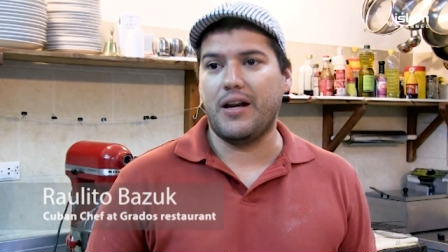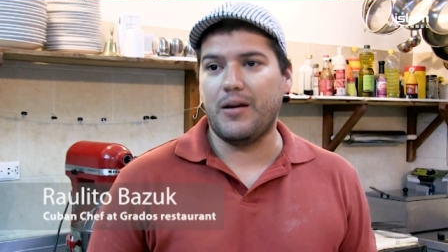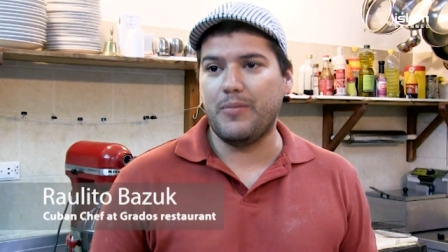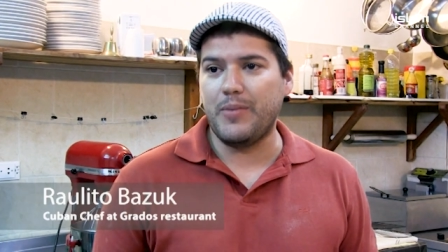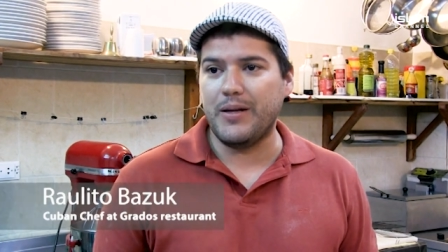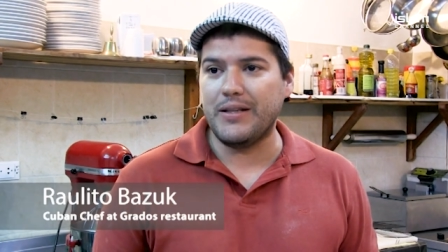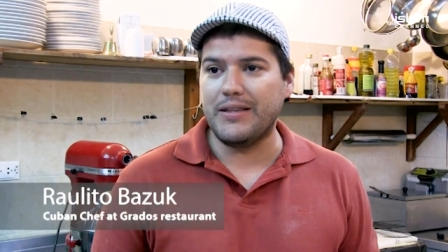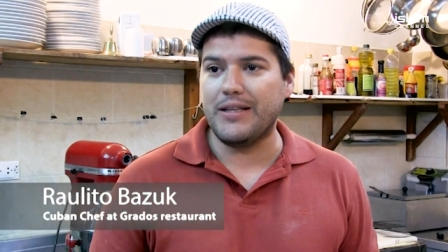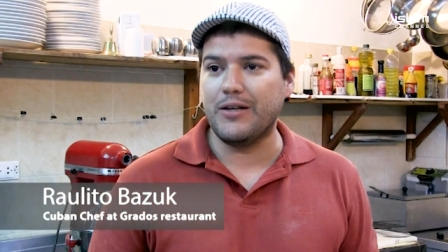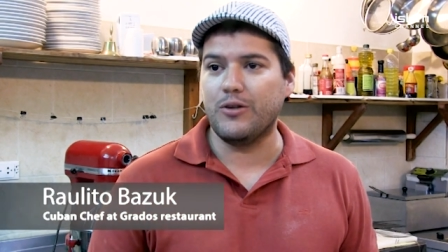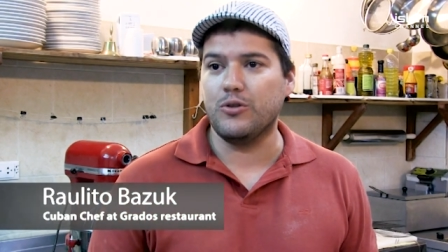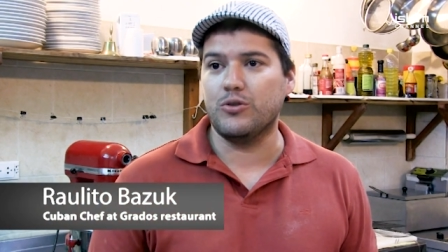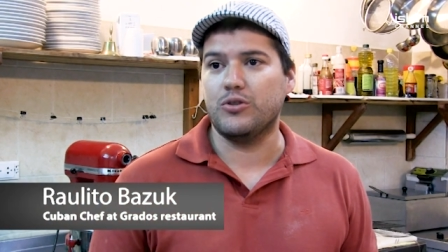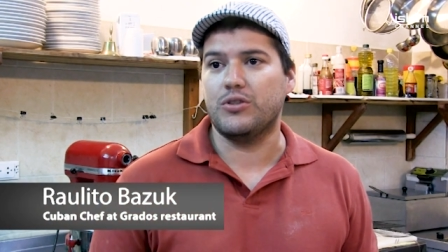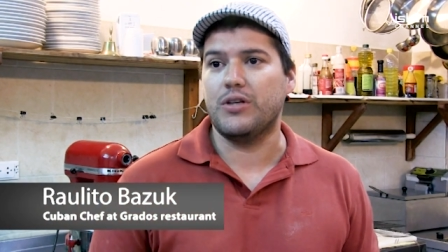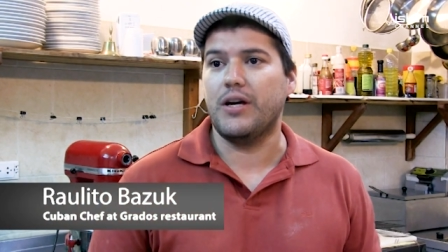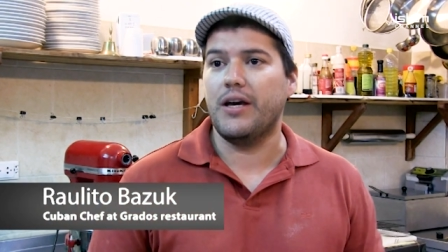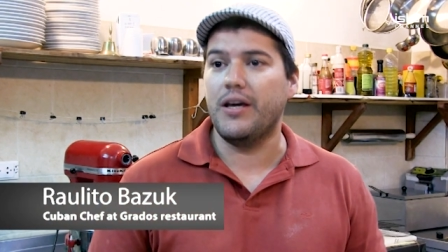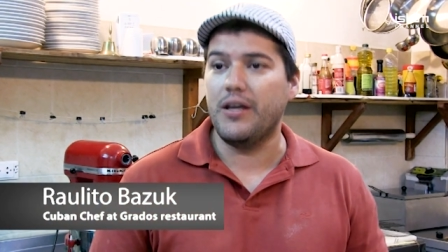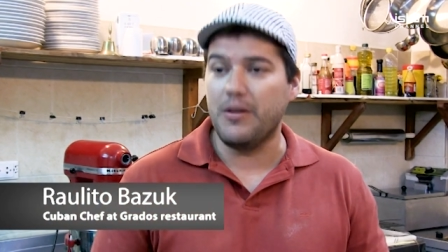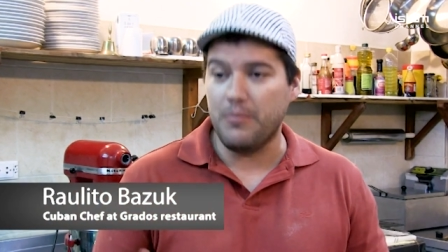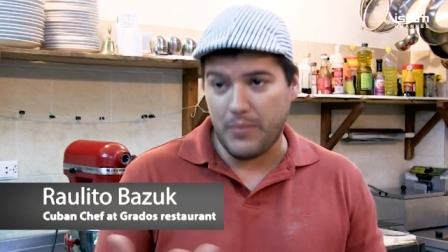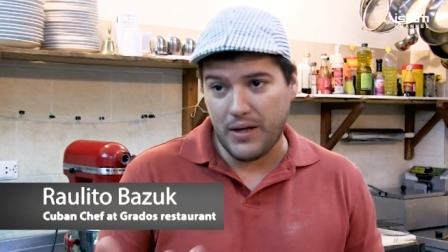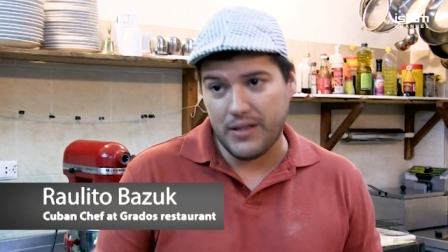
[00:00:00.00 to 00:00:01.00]
It's hard to
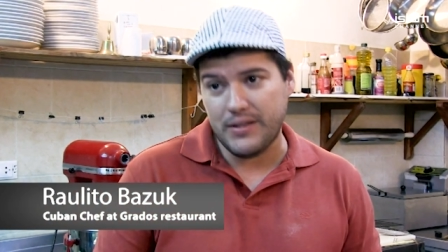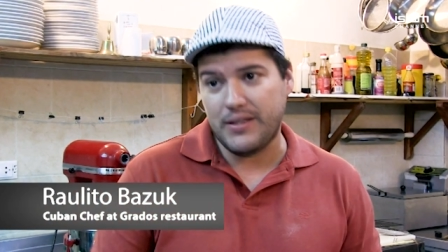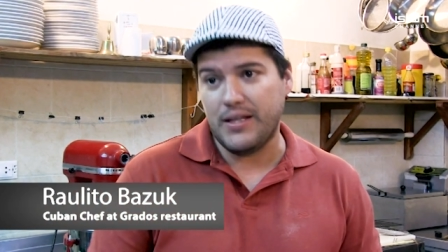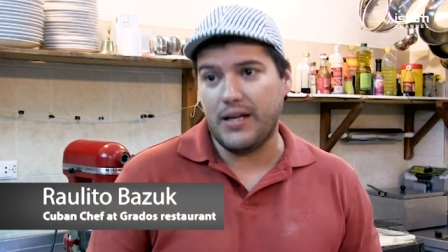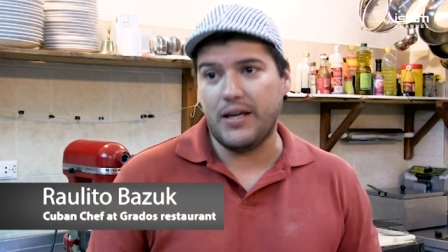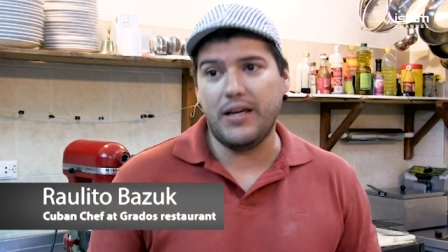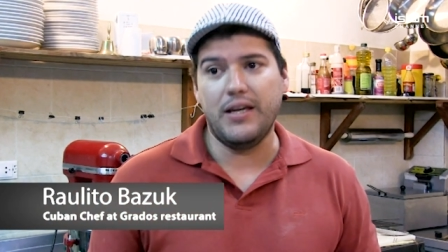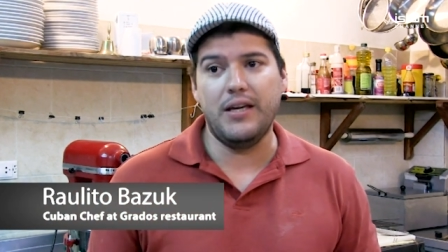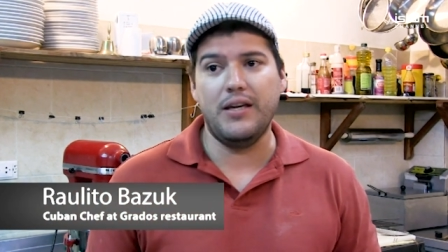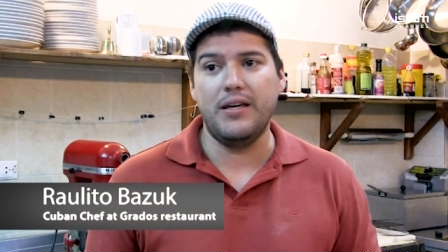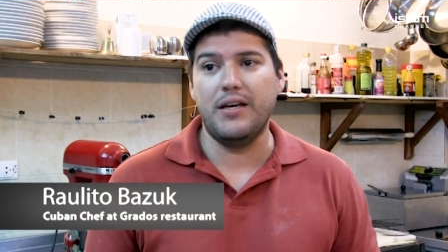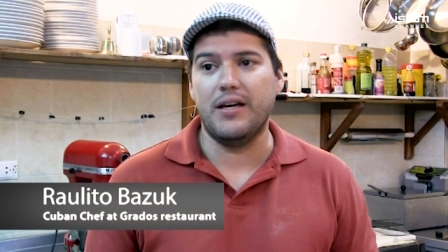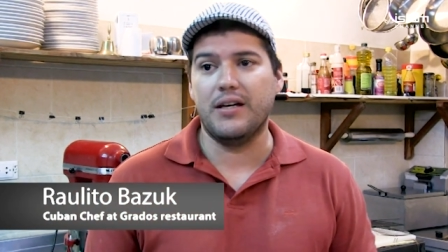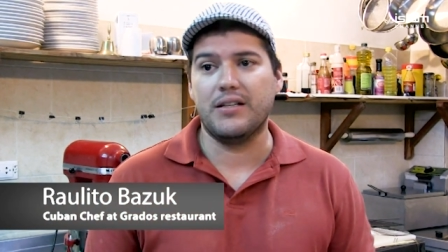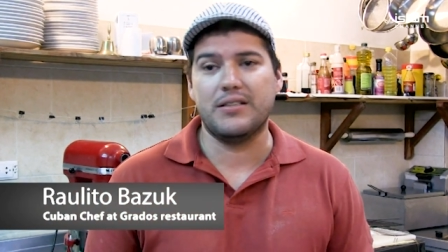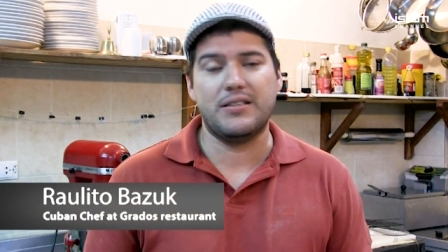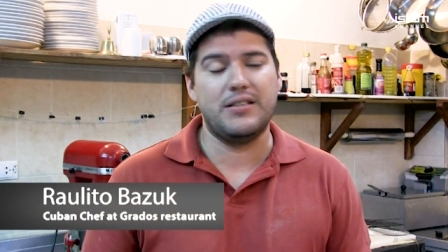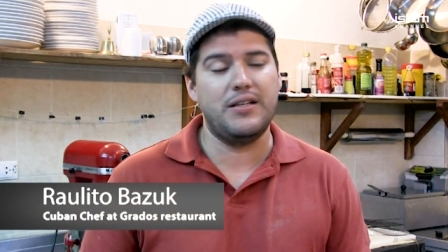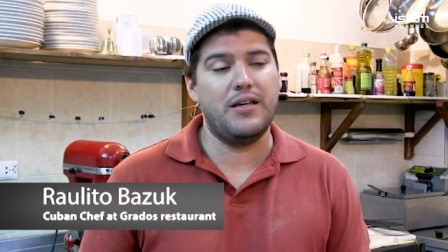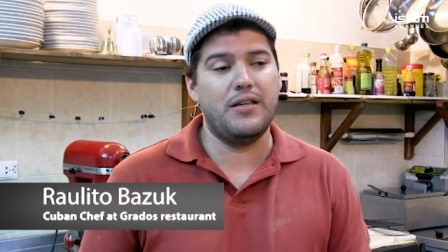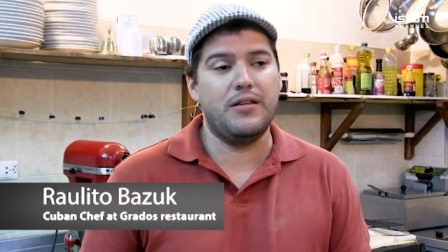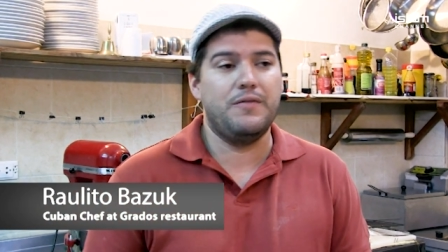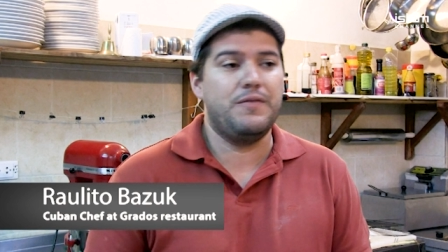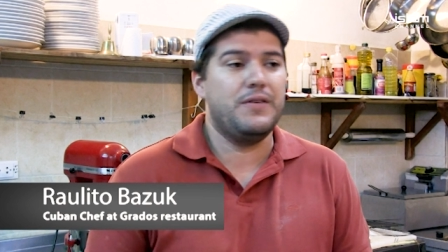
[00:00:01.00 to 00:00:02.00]
get a butter.
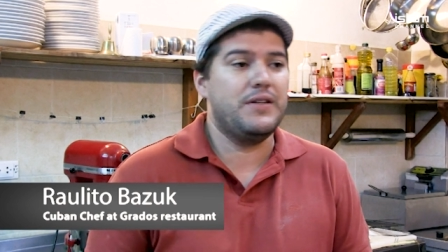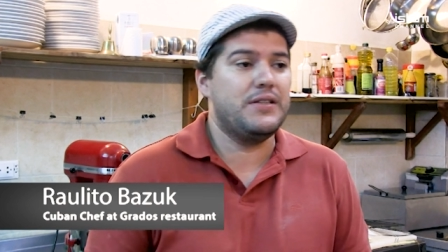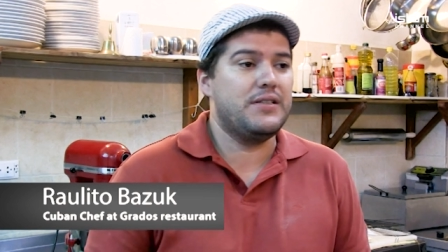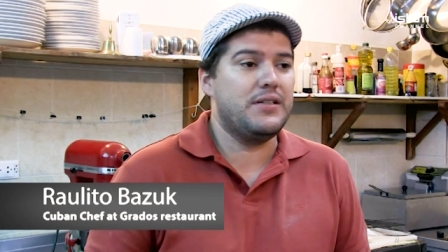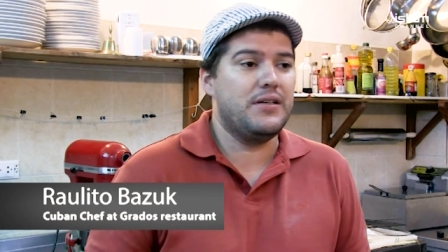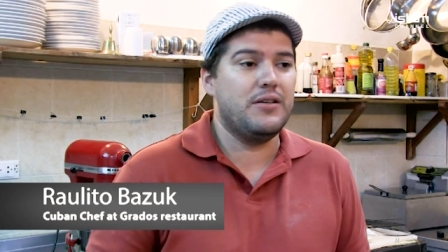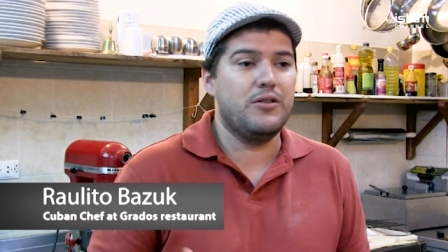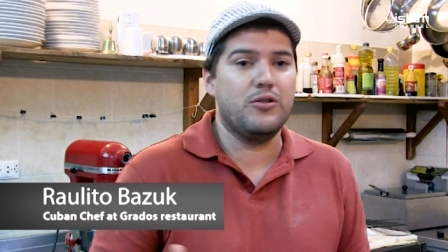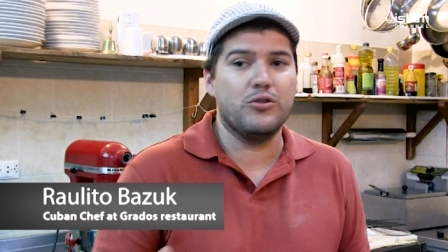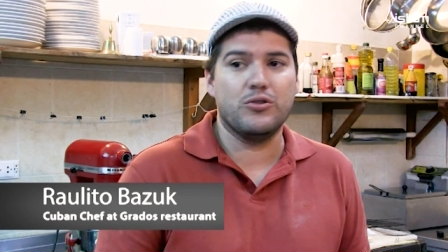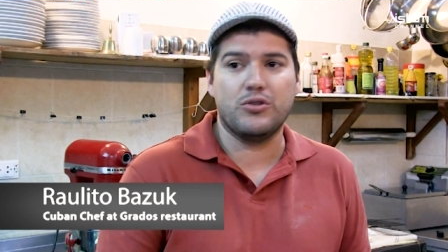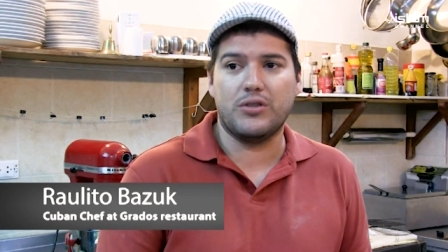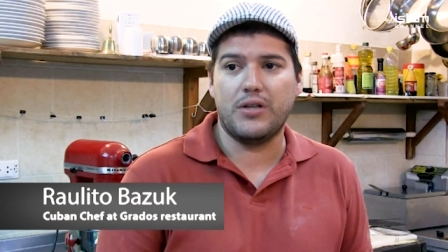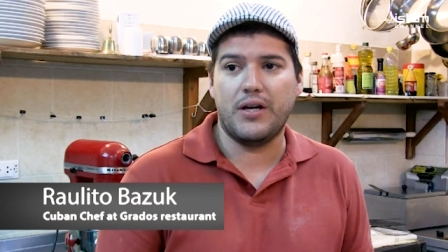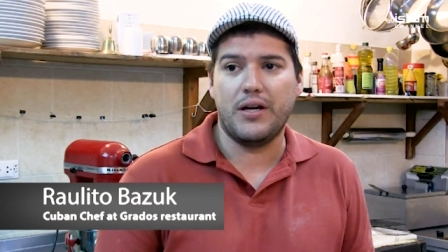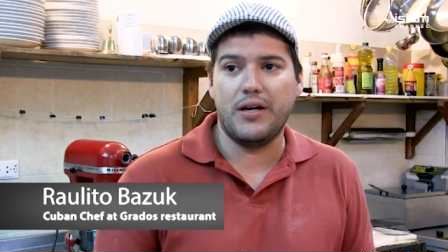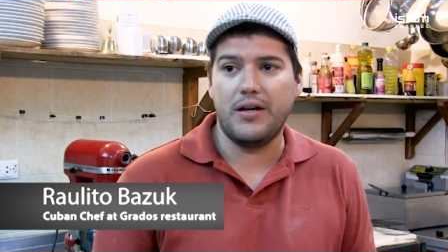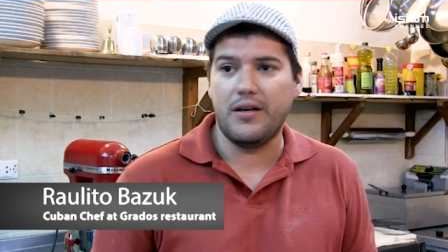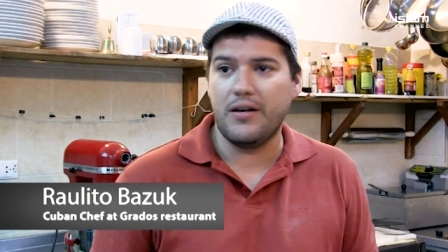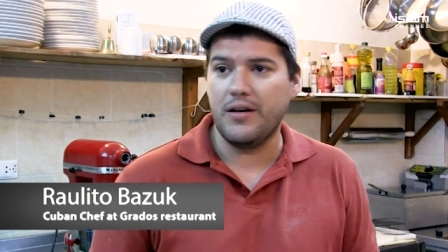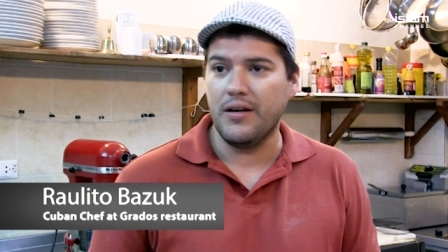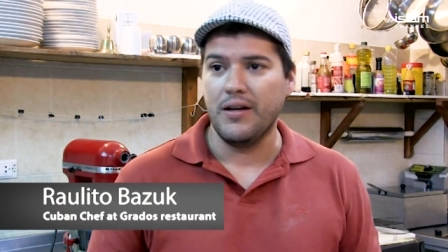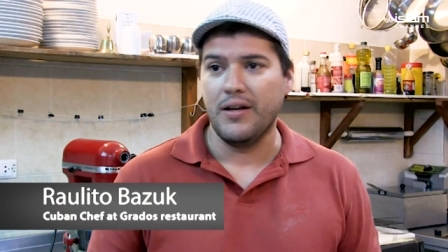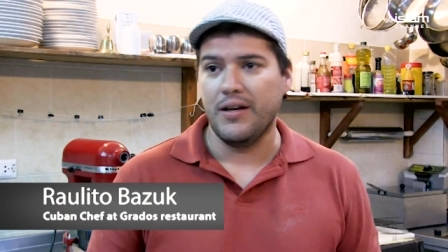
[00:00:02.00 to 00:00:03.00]
If it's hard to
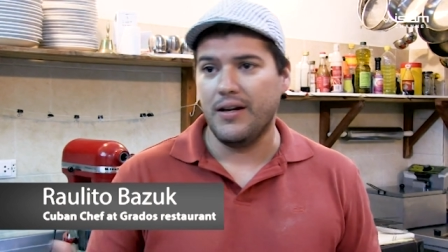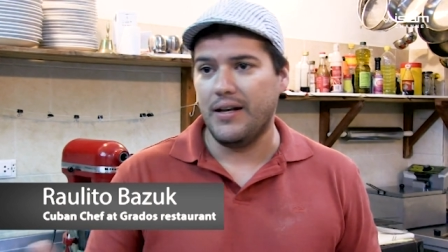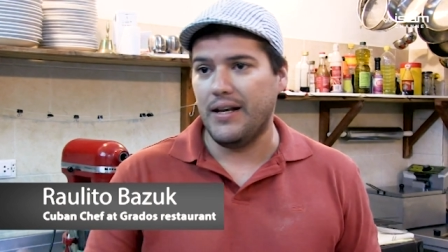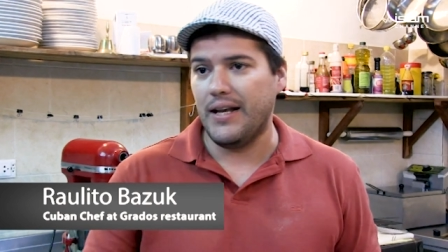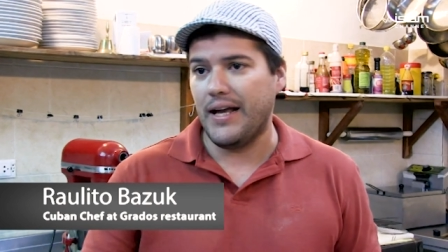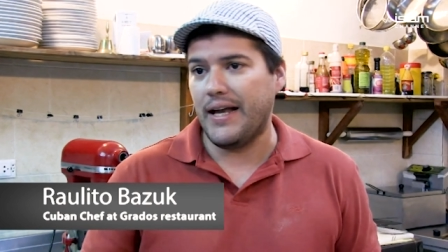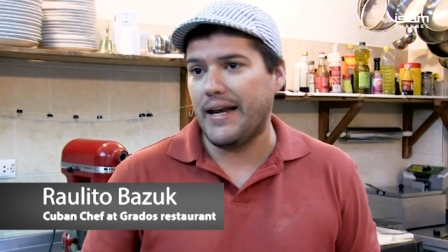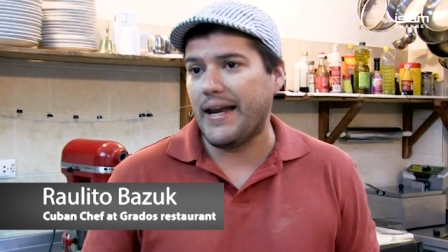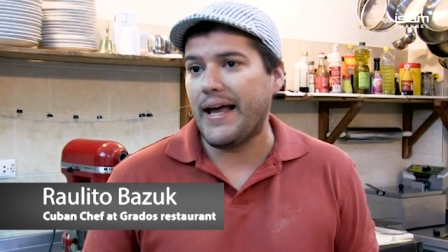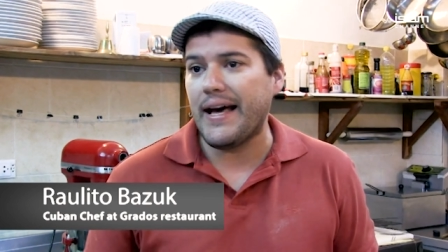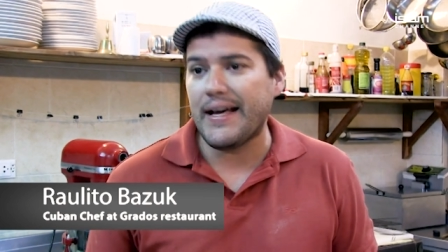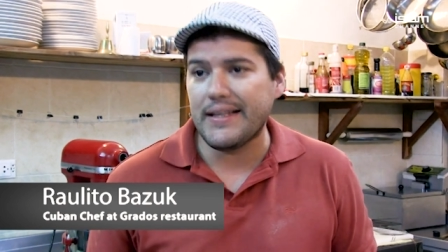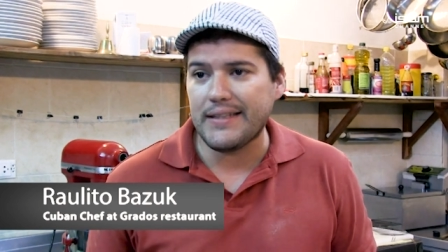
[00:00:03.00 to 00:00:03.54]
get cream,